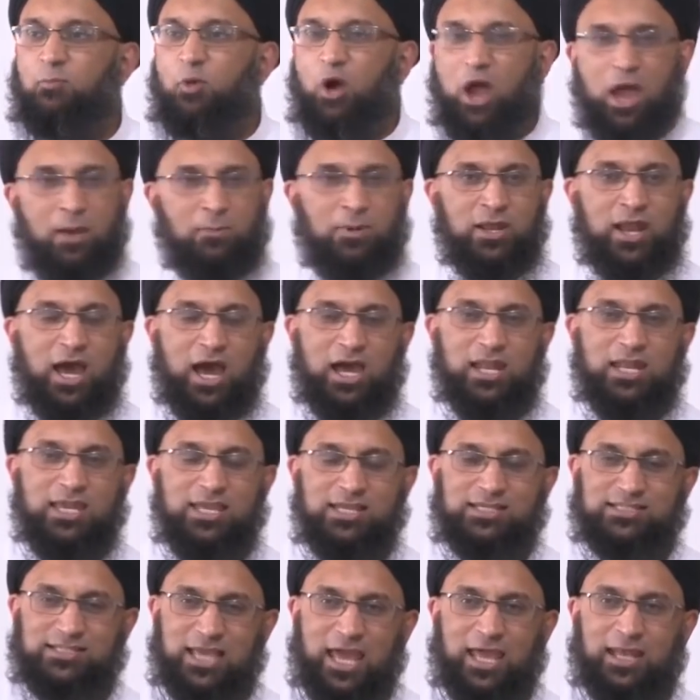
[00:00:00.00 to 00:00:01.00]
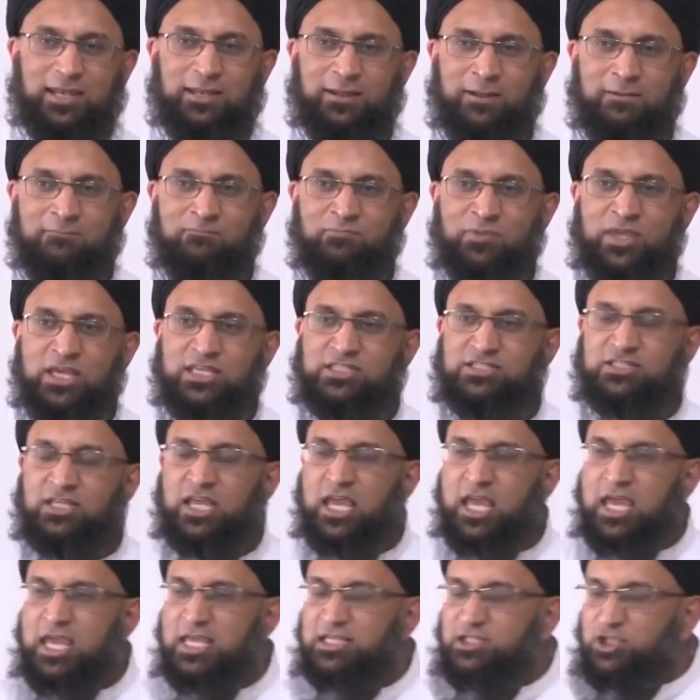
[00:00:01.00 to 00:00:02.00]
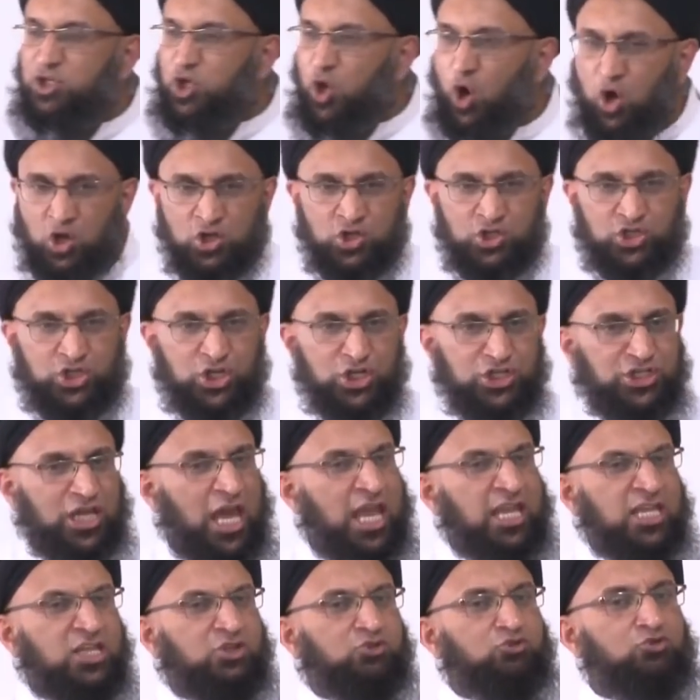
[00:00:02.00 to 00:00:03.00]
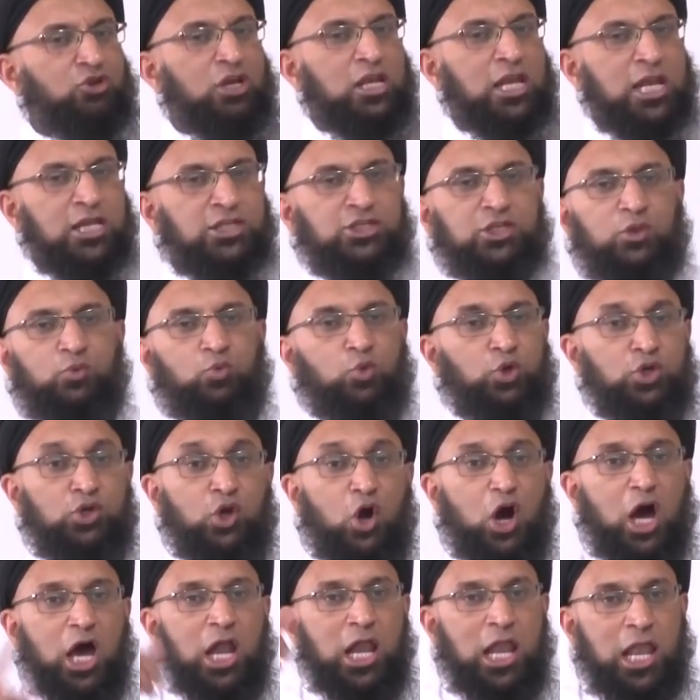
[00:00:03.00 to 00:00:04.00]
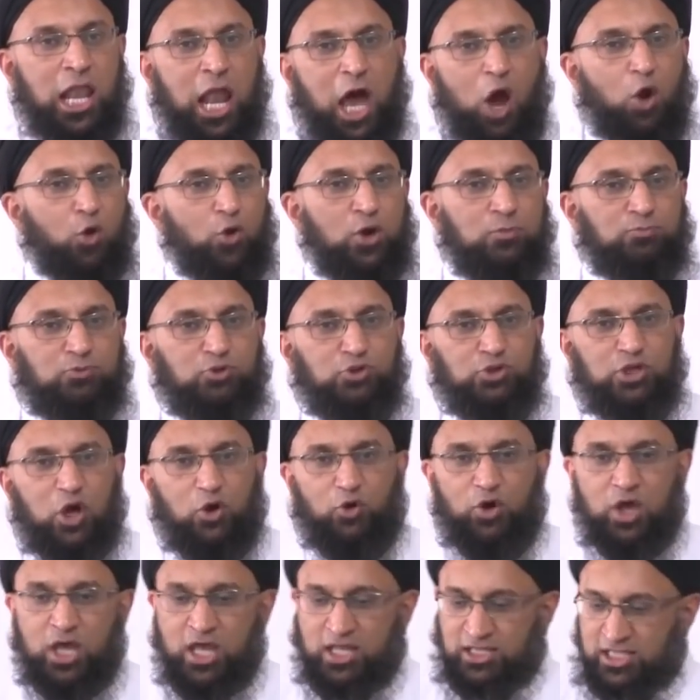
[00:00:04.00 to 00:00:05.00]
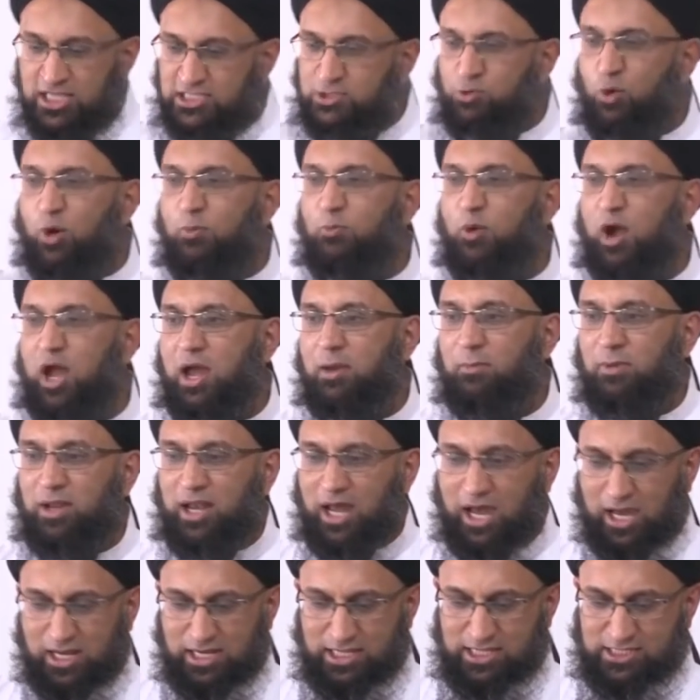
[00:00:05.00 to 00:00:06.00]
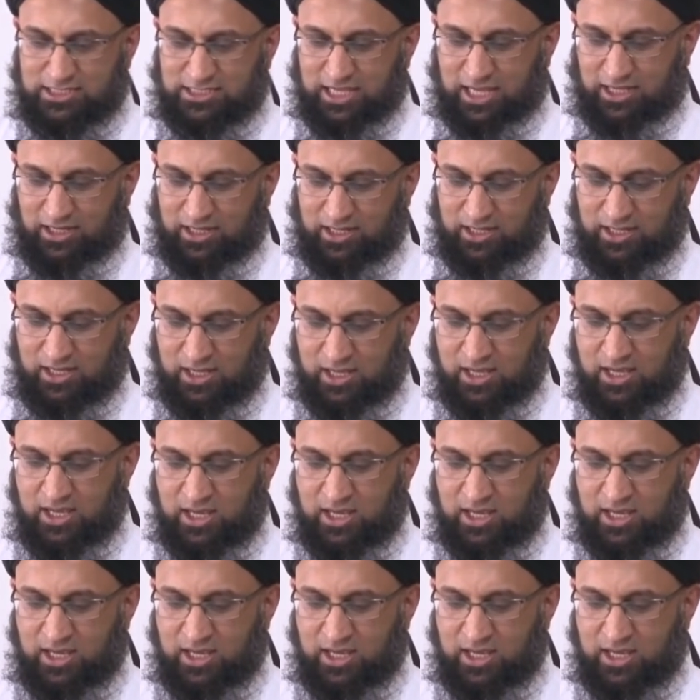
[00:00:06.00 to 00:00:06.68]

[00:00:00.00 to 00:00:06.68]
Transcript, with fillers: Muhammad Ali said his, his conscience and his religion would not allow him to go. This is what Muhammad Ali said.